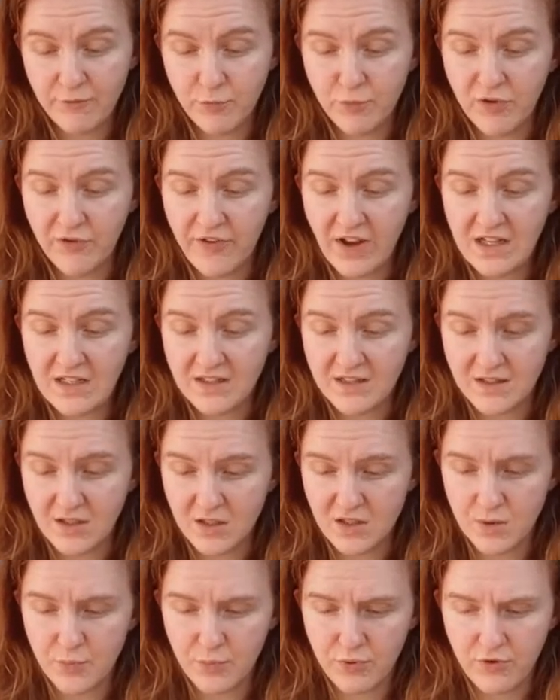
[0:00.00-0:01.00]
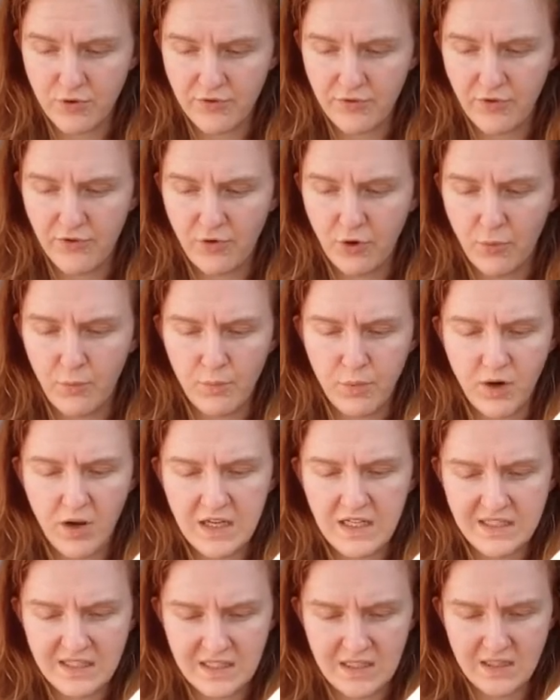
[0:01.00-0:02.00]
prevent such a proof of
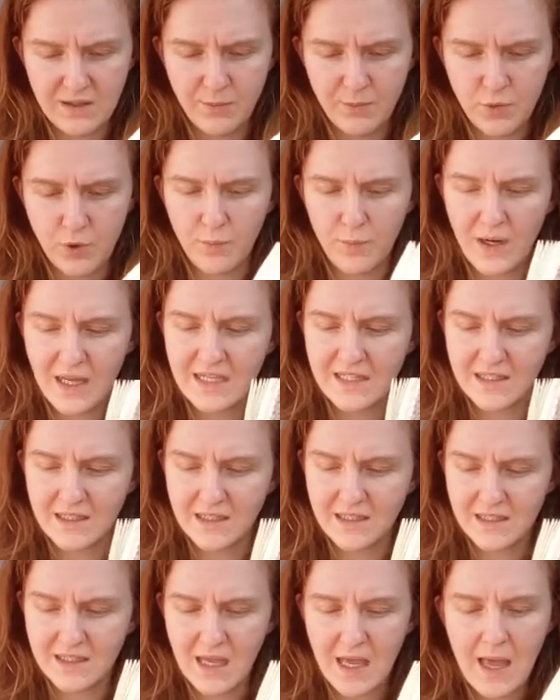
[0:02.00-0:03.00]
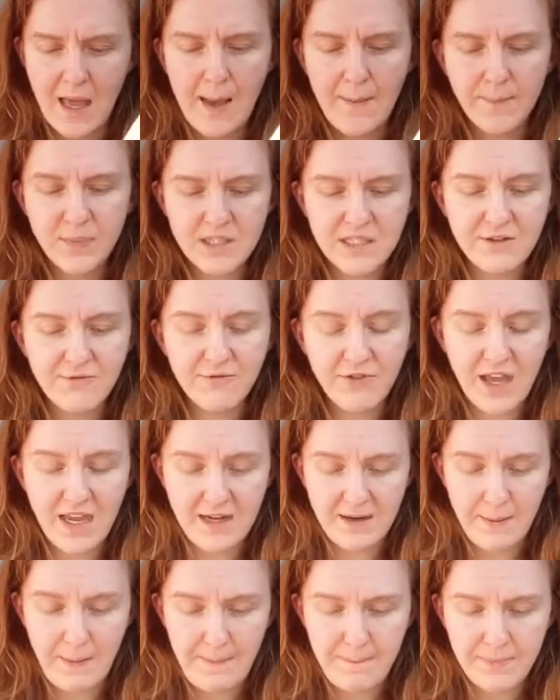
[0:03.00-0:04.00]
complaisance, but in
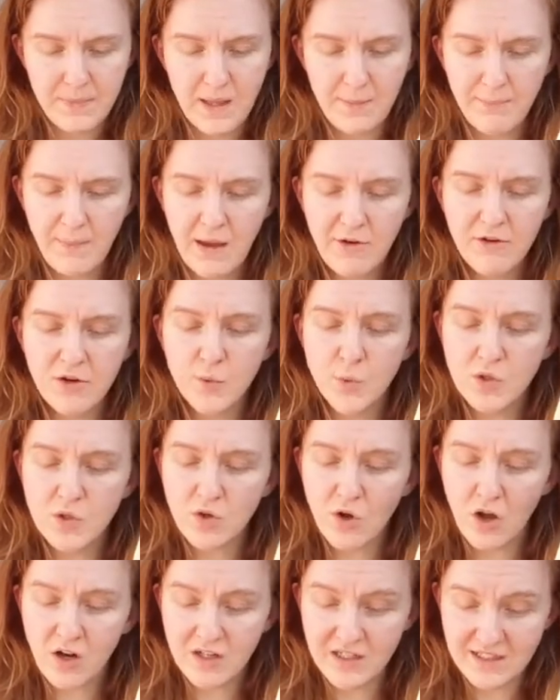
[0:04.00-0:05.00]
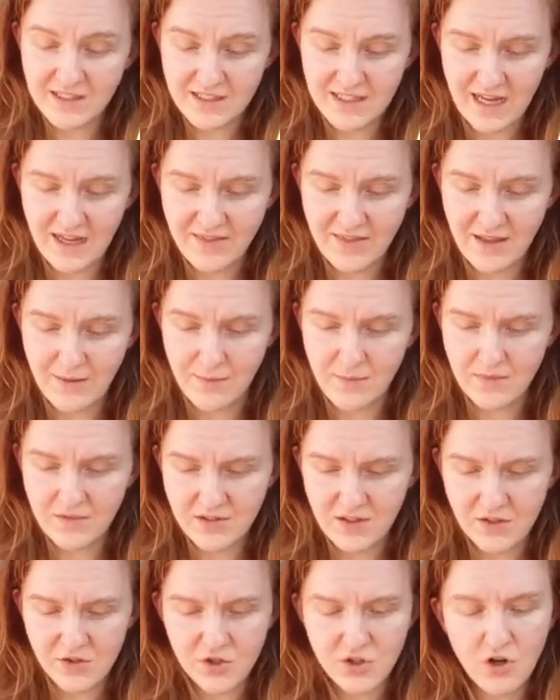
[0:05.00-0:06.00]
vain. Mary would not understand them.
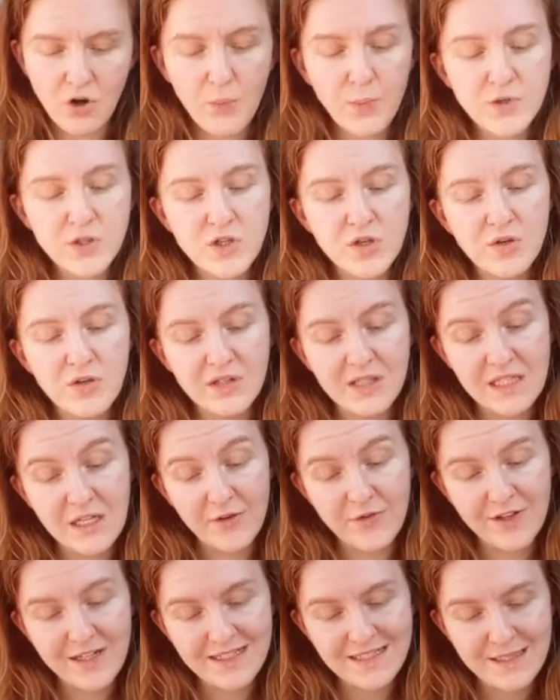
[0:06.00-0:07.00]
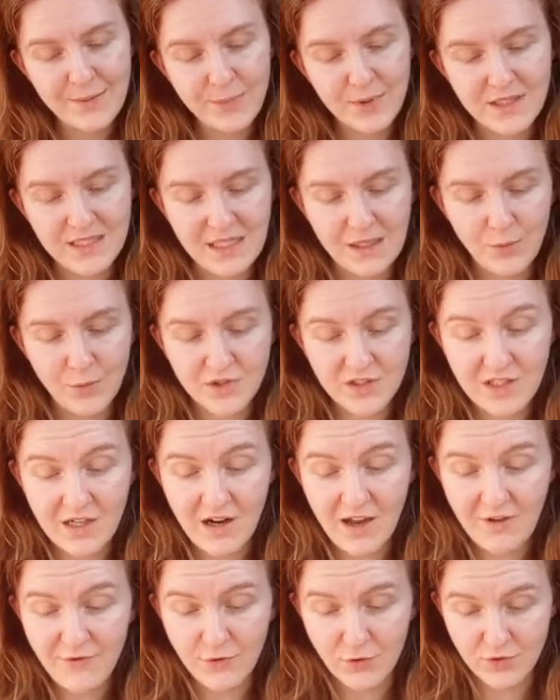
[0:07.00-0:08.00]
Such an opportunity of exhibiting was
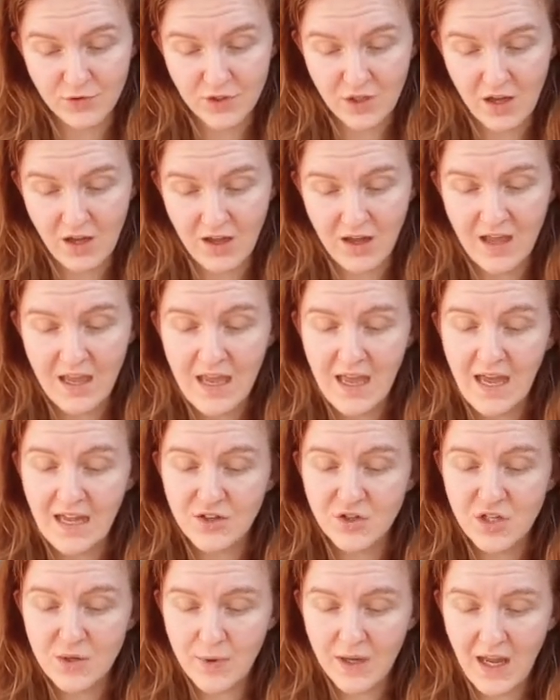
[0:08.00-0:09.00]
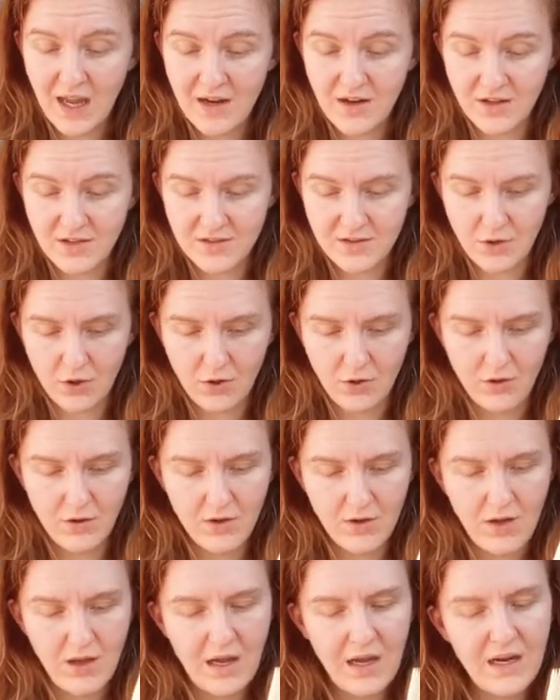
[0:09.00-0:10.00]
delightful to her, and she began her song.
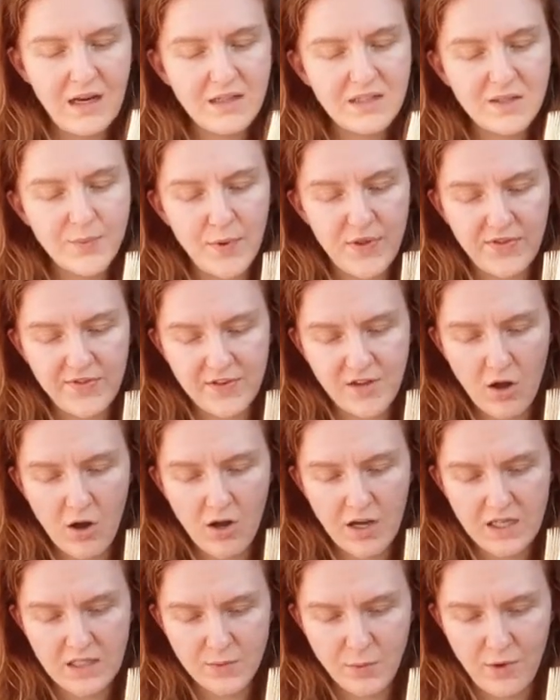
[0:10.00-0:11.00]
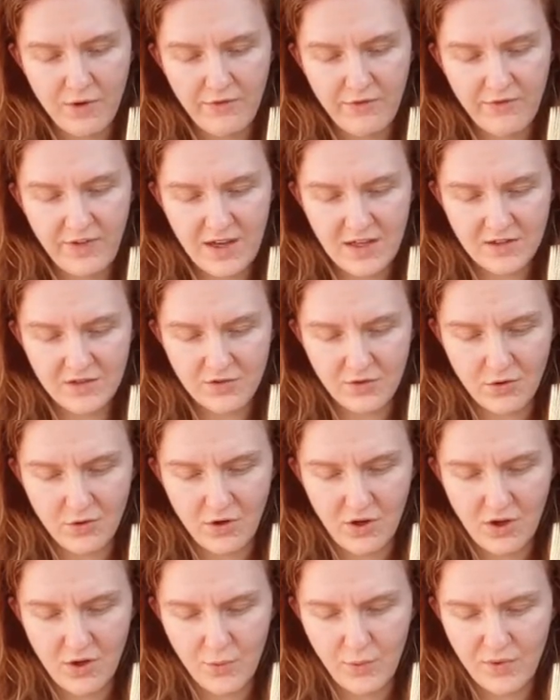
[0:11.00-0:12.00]
Elizabeth's eyes were fixed on
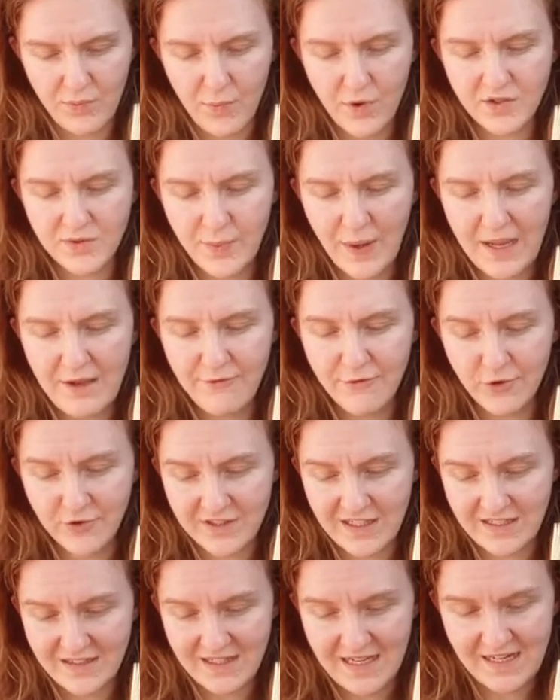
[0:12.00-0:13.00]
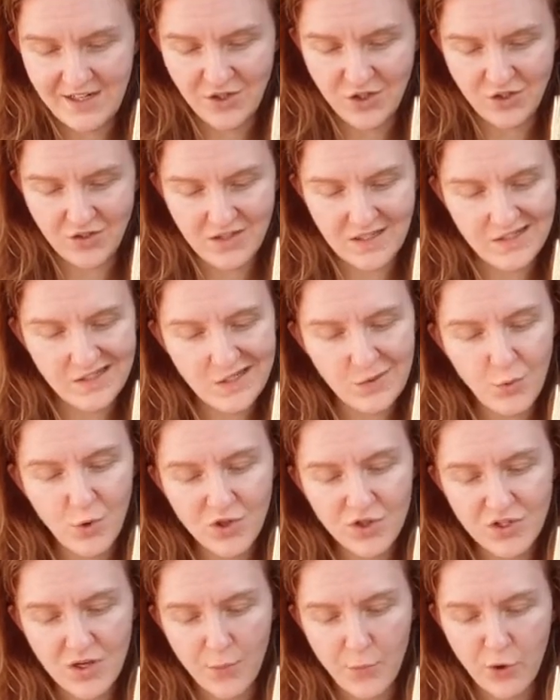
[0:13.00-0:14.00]
her with most painful sensations, and she
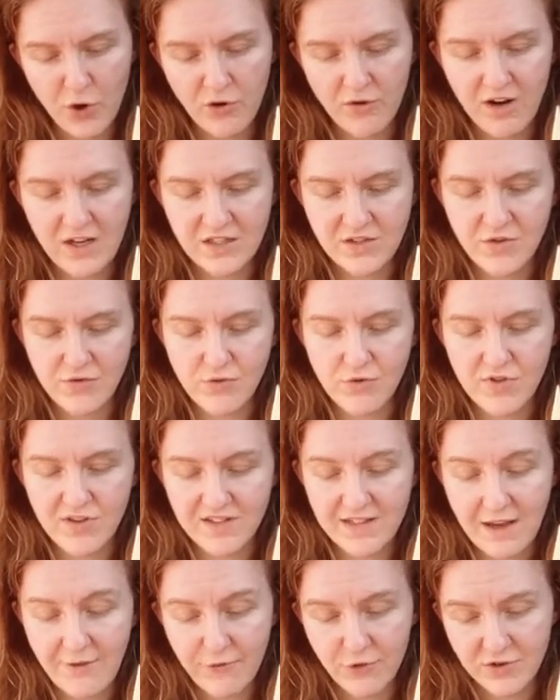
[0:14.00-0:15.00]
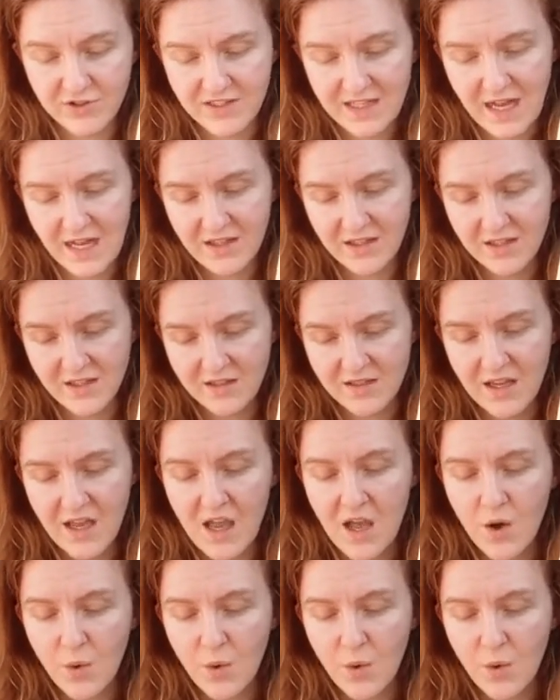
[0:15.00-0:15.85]
watched her progress through the several stanzas